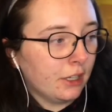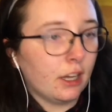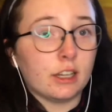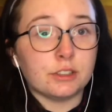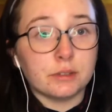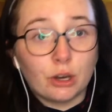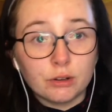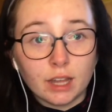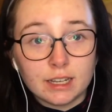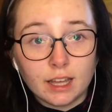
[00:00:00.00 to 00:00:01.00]
doing
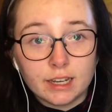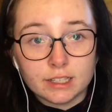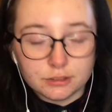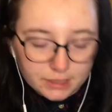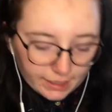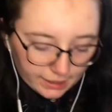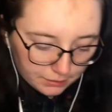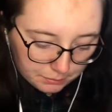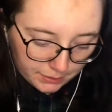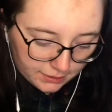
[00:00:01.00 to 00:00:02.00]
online learning all day,
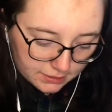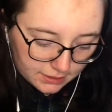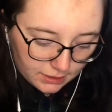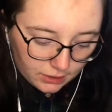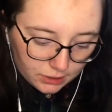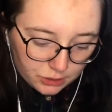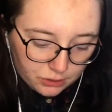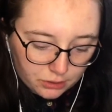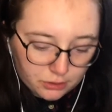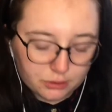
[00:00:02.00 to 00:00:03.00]
but
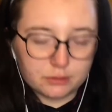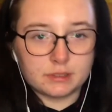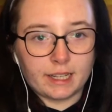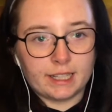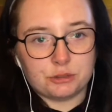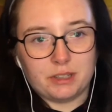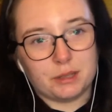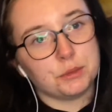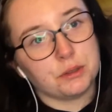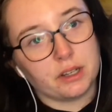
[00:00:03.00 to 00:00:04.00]
on days when I'm
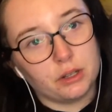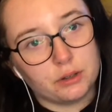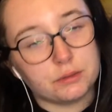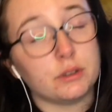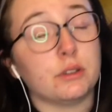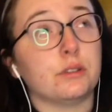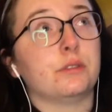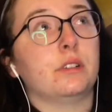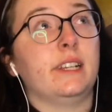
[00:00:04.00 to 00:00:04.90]
doing a lot of, or